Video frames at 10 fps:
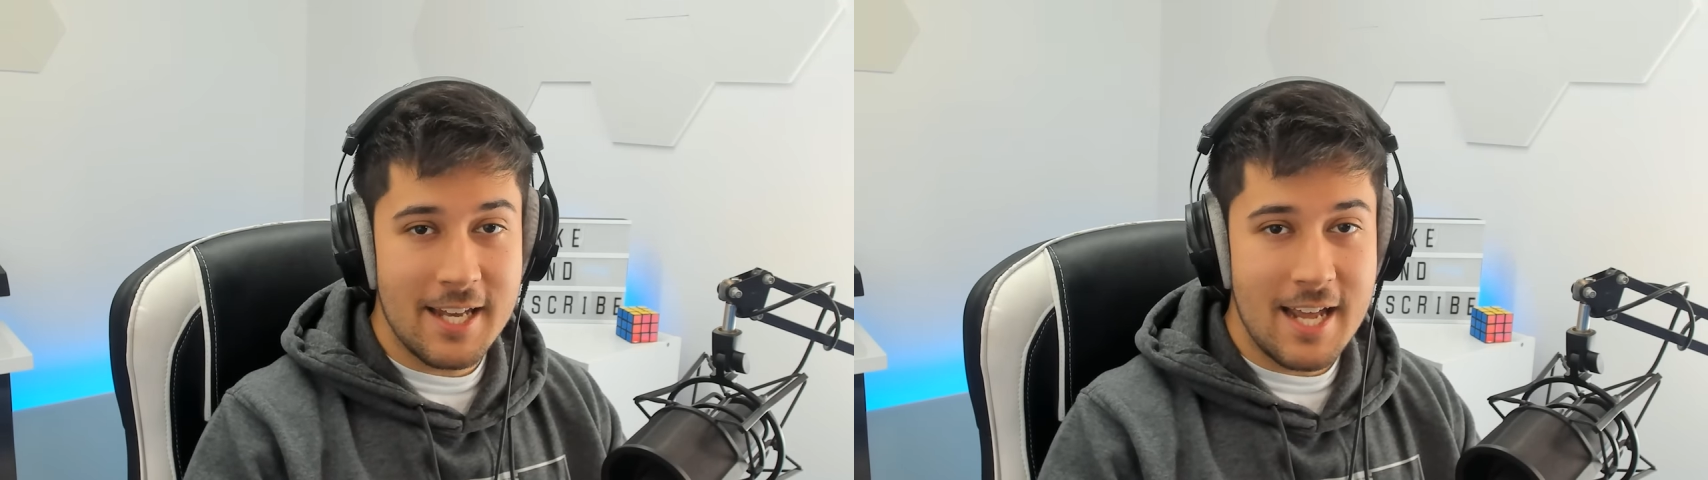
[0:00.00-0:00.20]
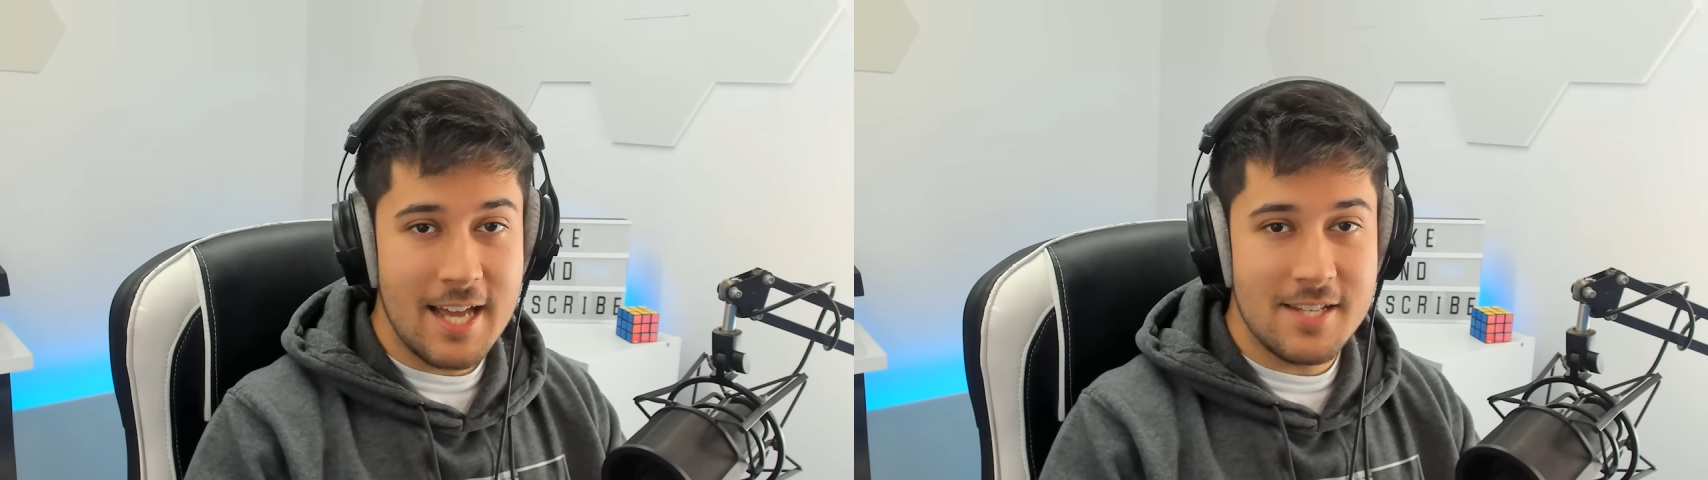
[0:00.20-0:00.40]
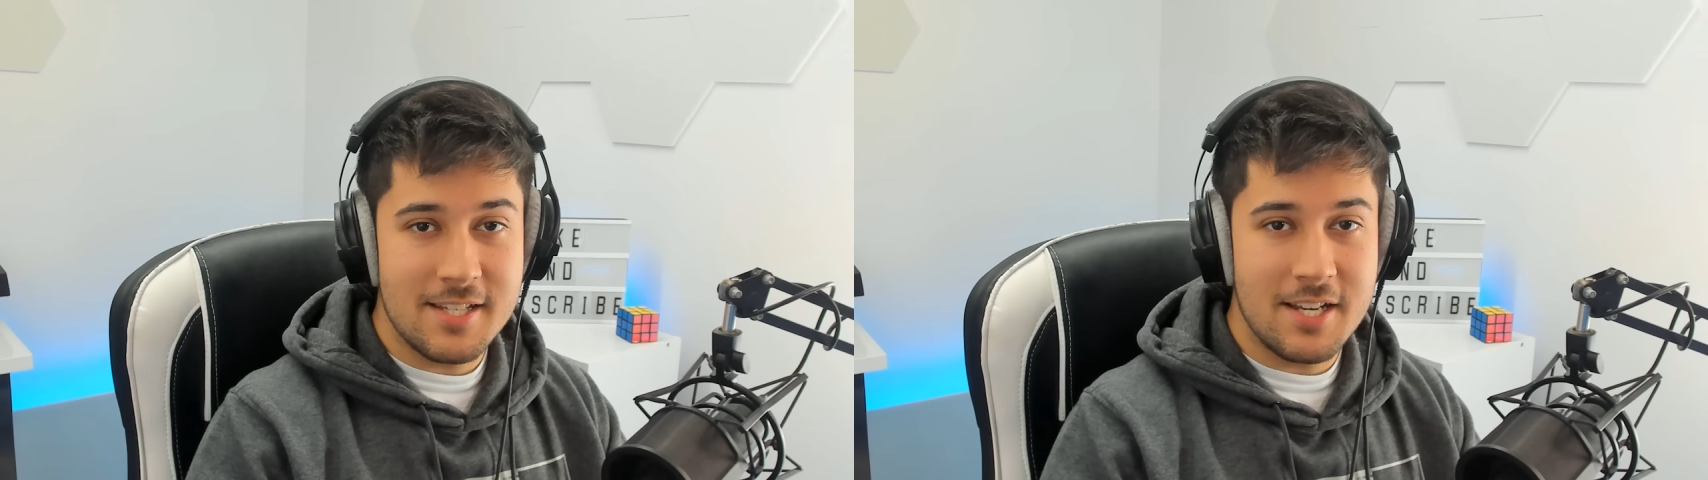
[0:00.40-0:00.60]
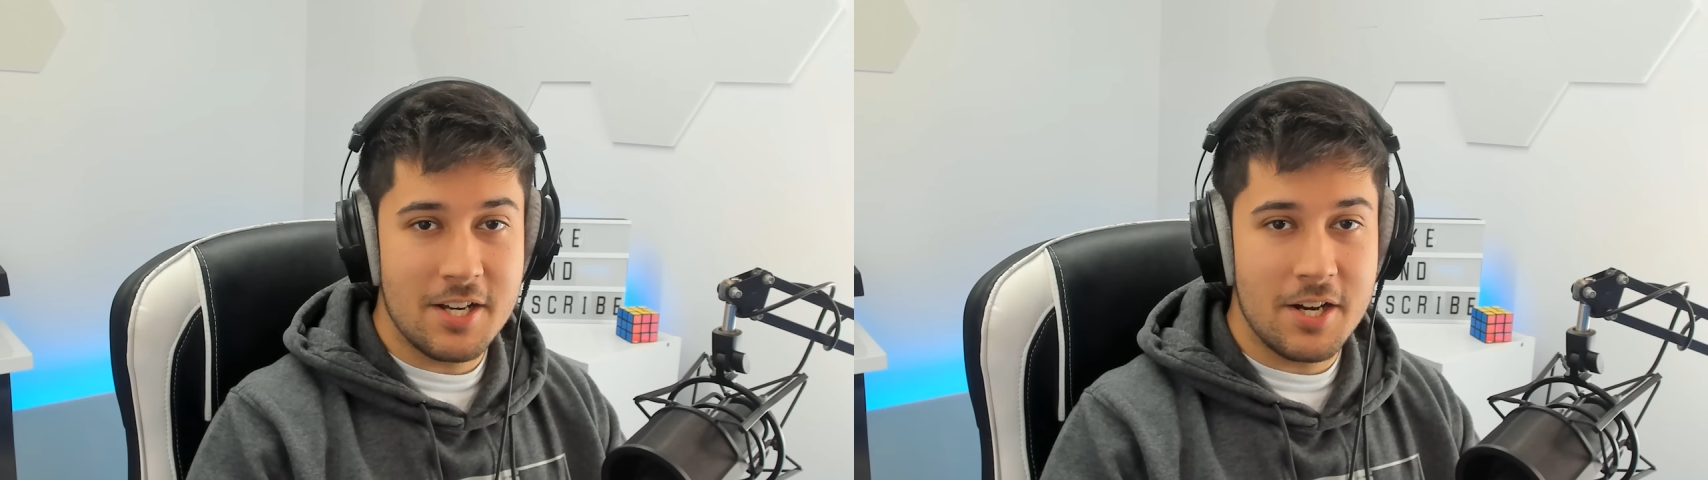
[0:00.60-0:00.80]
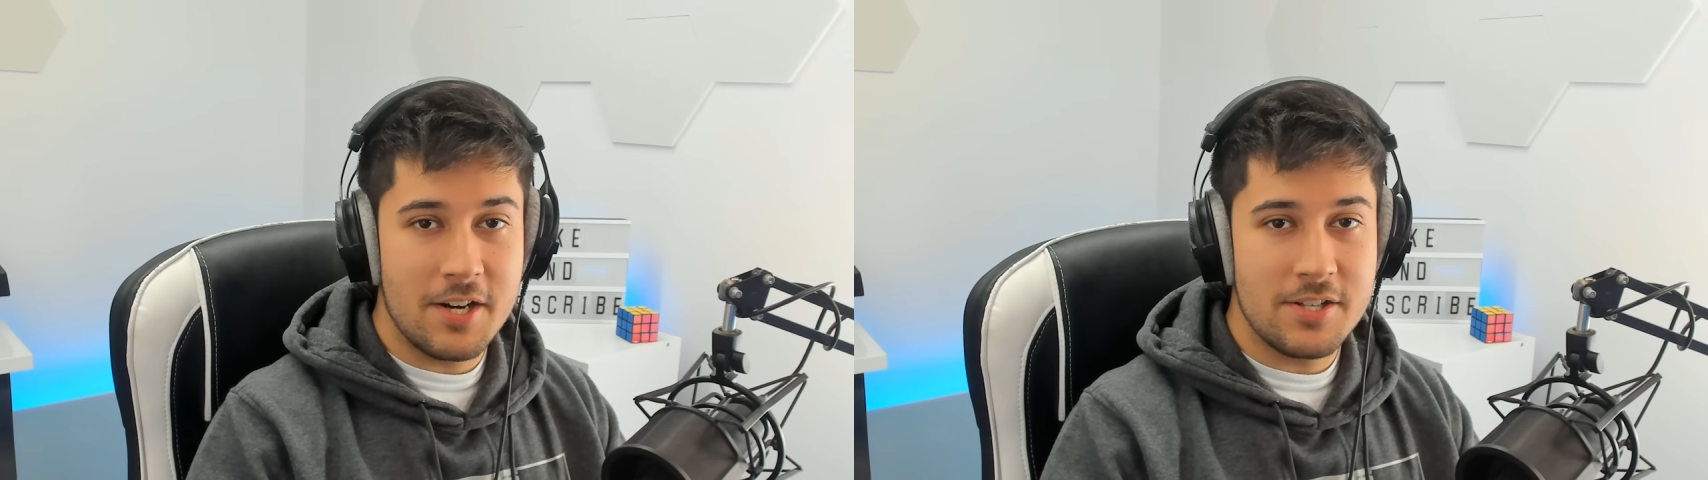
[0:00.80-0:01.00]
any S D
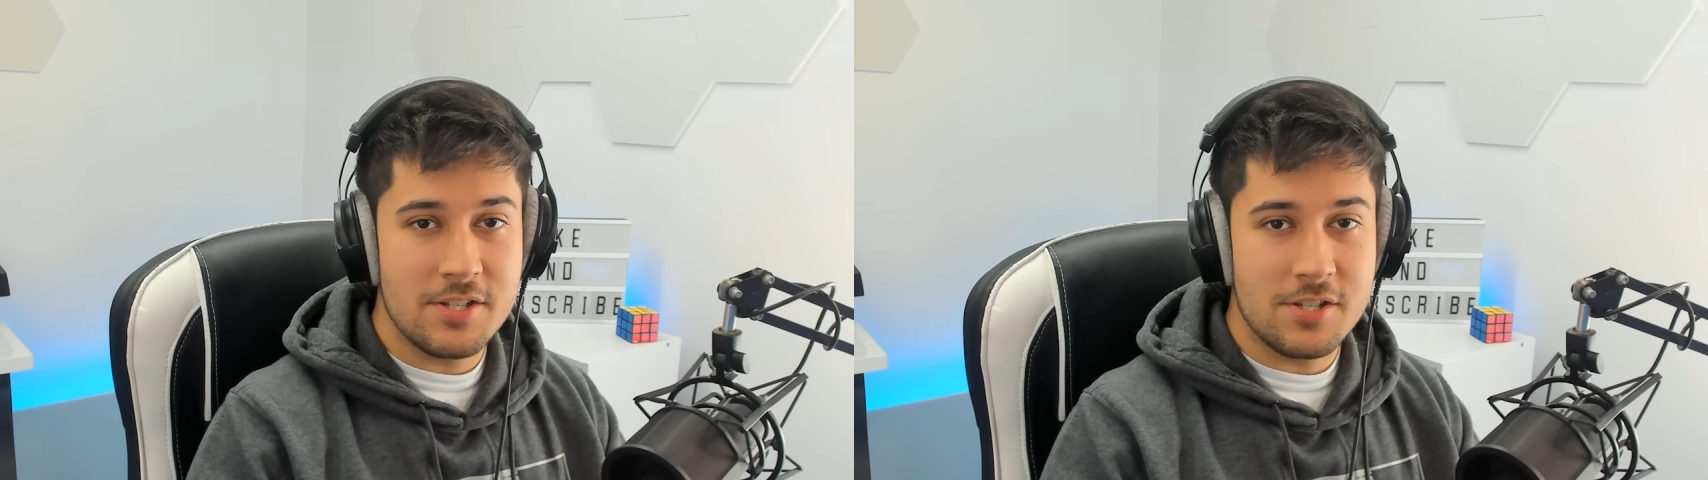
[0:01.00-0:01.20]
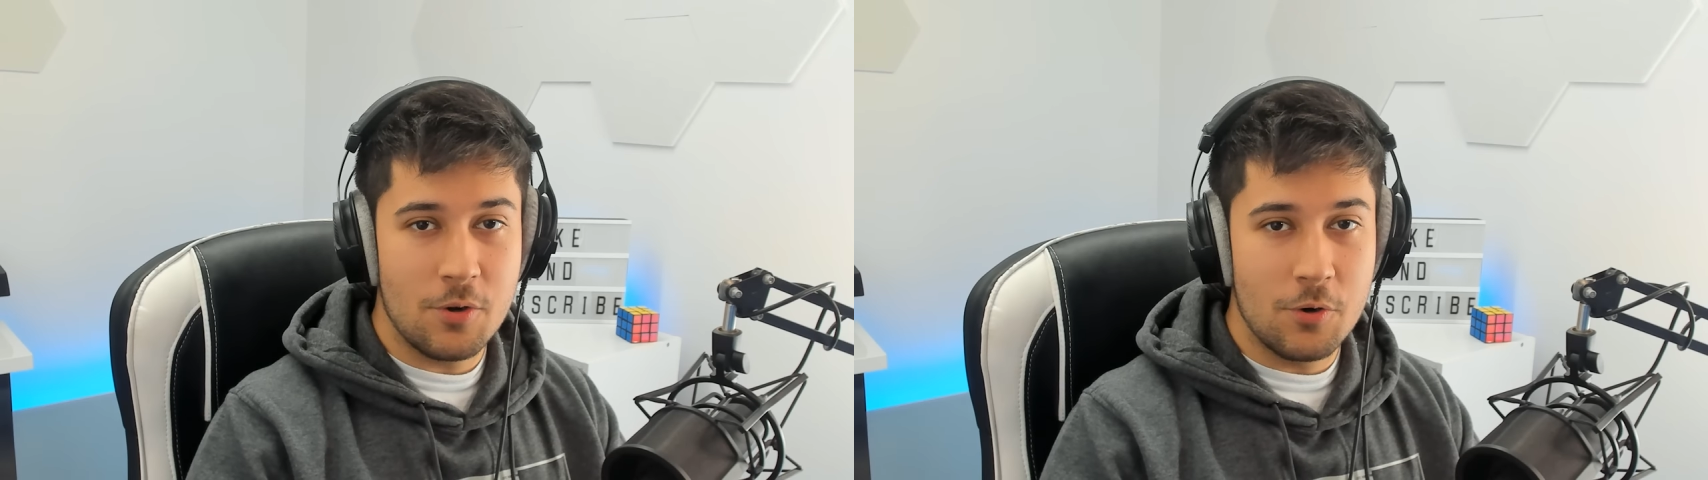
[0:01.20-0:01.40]
cards